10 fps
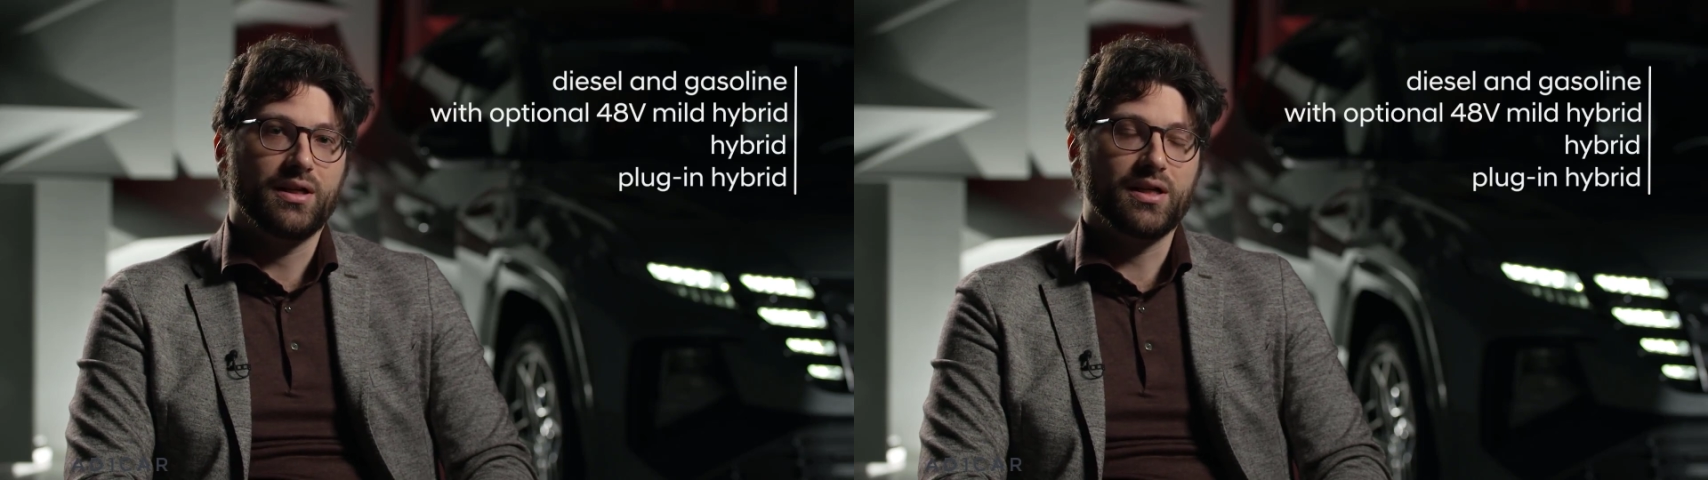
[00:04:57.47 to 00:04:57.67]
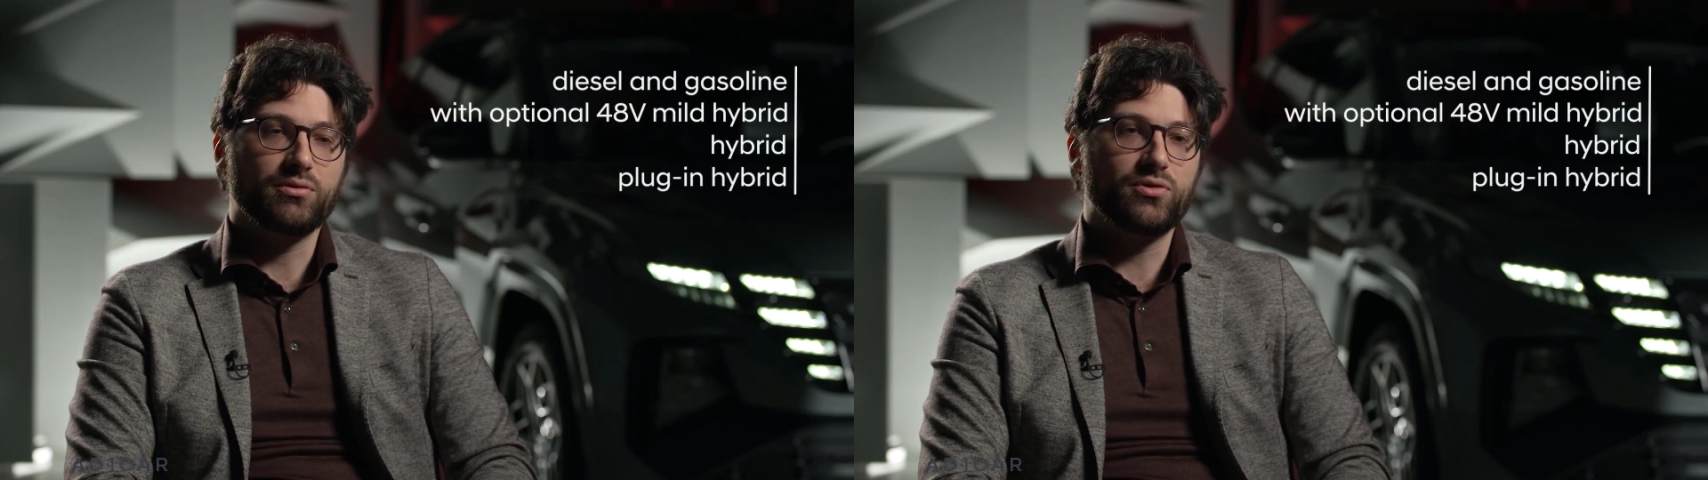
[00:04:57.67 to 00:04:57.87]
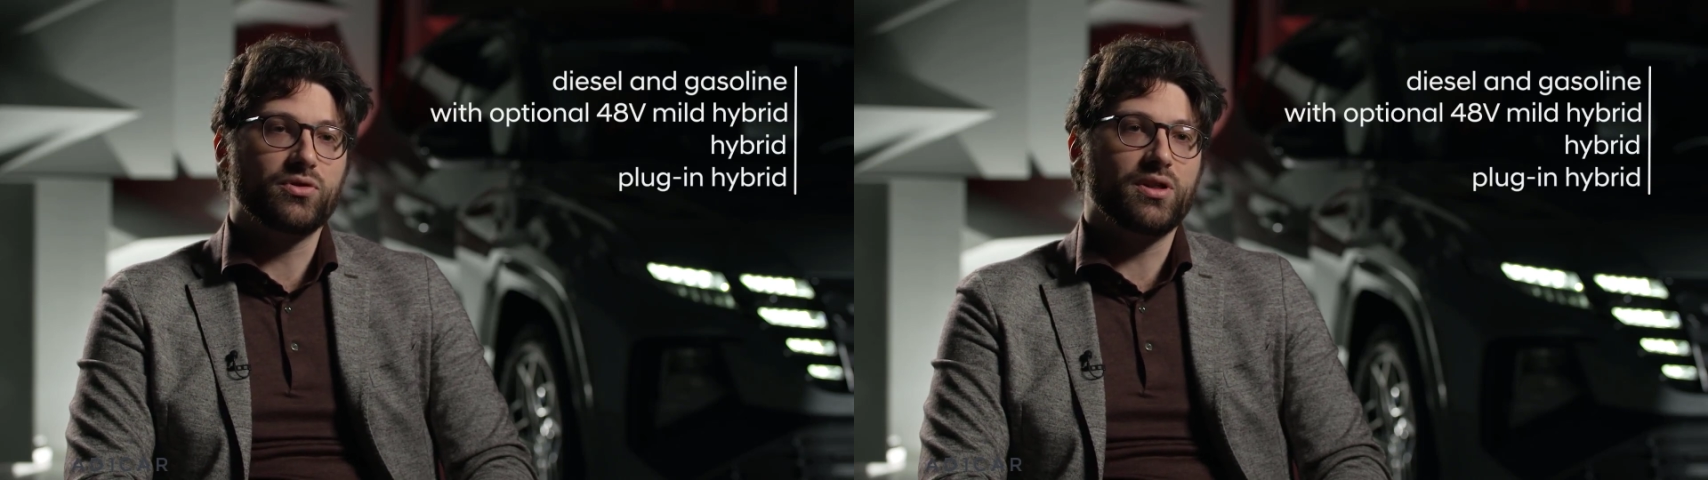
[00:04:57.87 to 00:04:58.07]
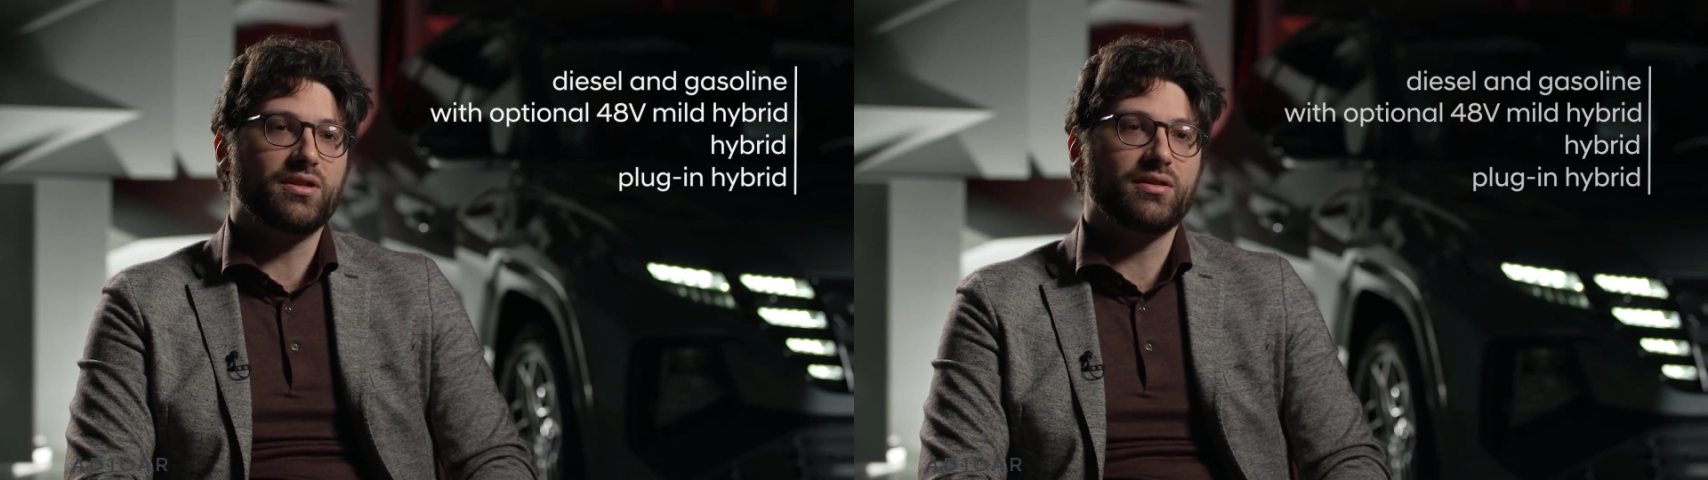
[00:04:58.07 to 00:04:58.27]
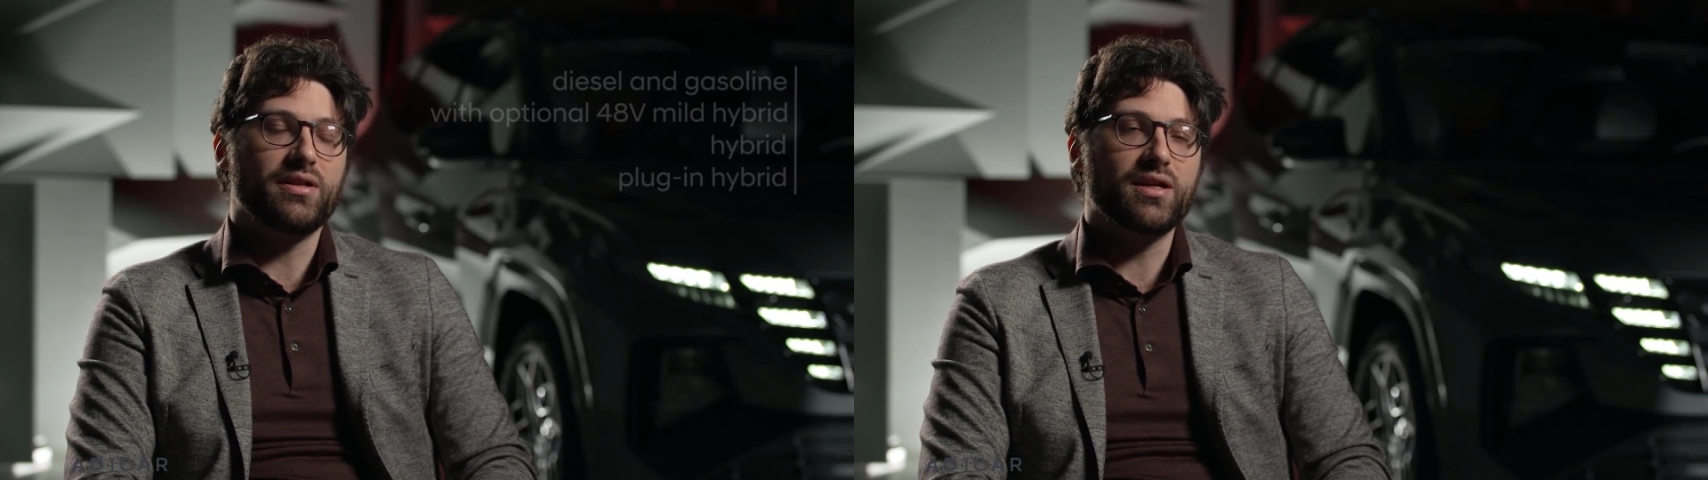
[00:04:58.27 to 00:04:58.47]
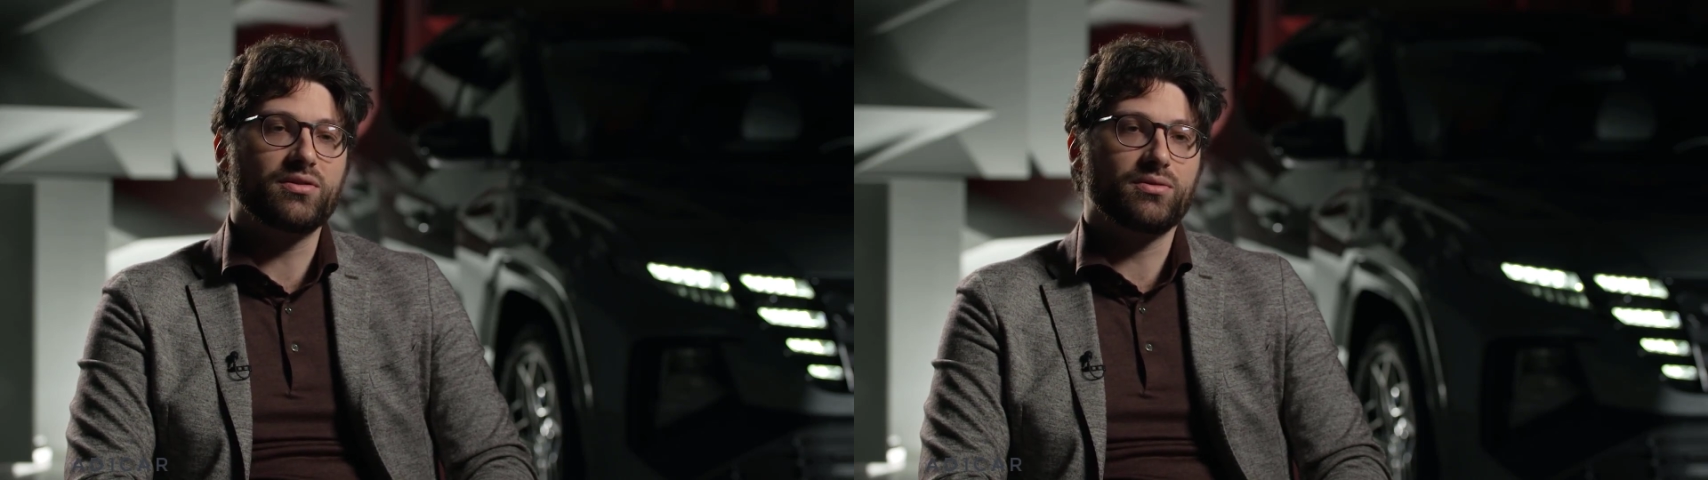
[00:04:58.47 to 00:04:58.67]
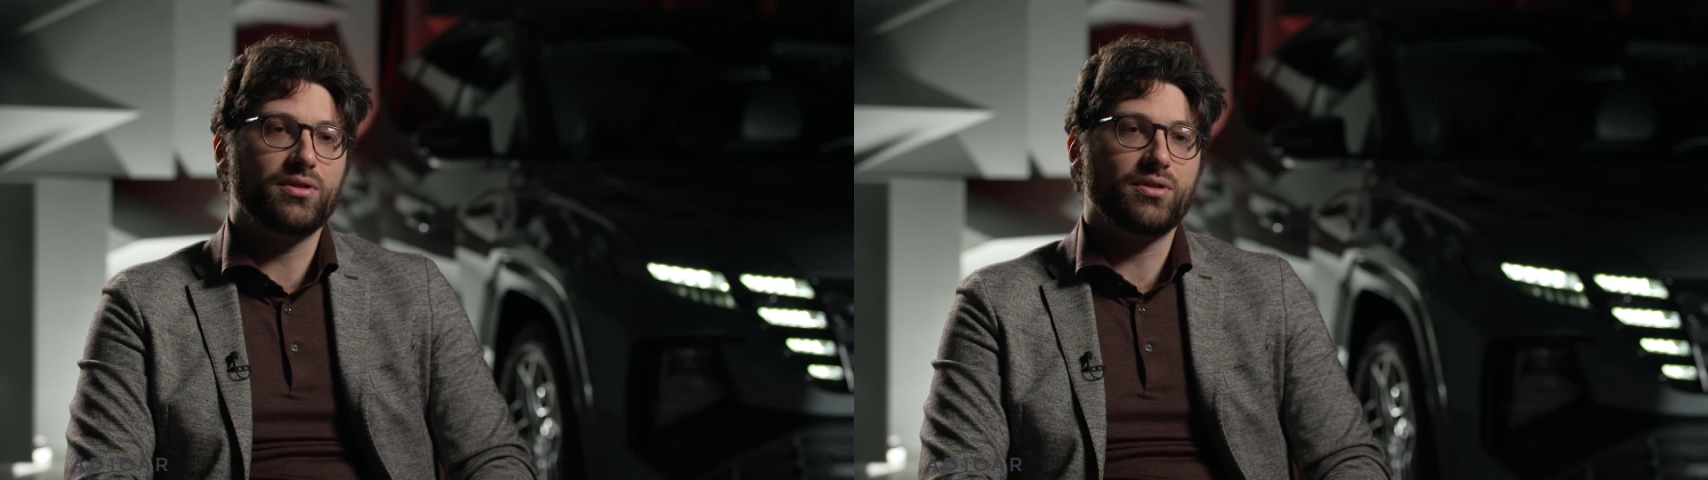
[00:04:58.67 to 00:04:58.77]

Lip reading: I would say that next